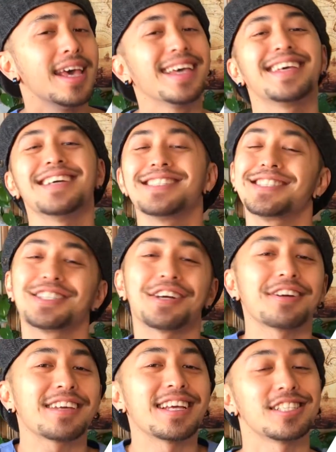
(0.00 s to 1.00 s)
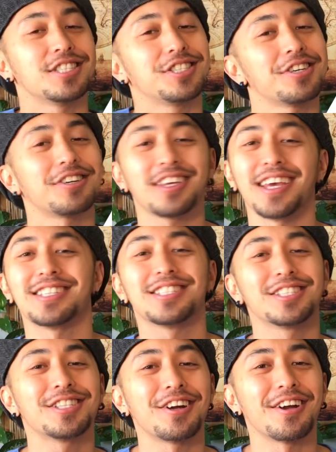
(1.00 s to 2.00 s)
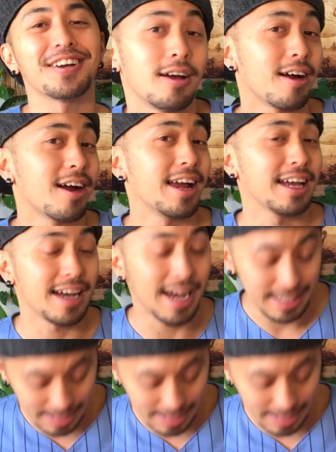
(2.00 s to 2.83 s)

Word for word: Get shirt, get shirt, get shirt. All right, guys,